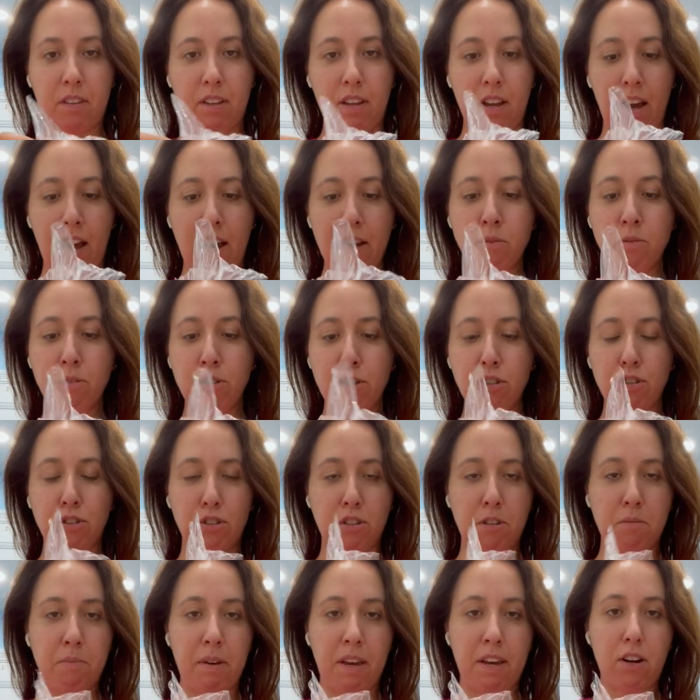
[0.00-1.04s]
I will
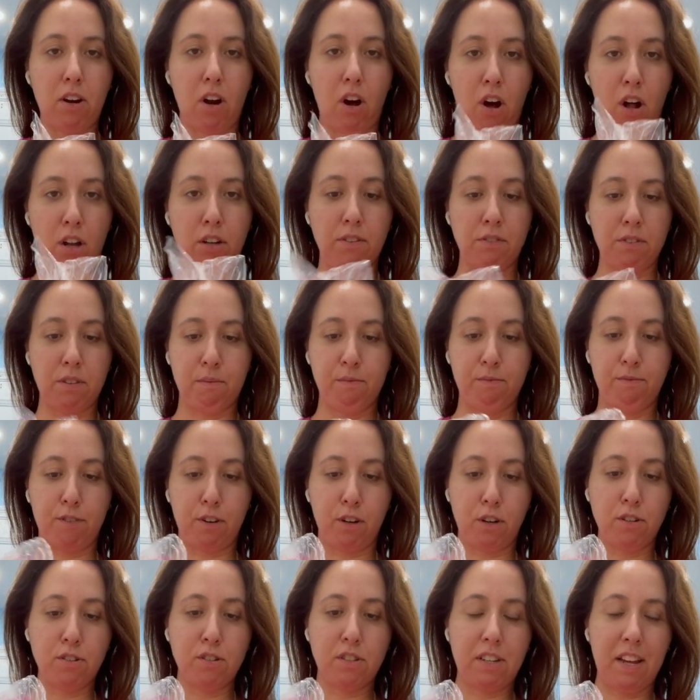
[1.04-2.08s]
usually make all of them
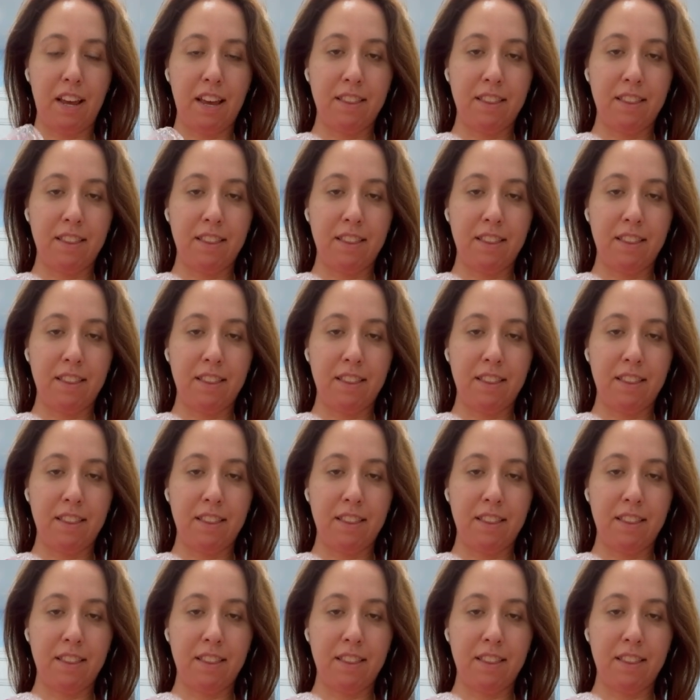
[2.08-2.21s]
first,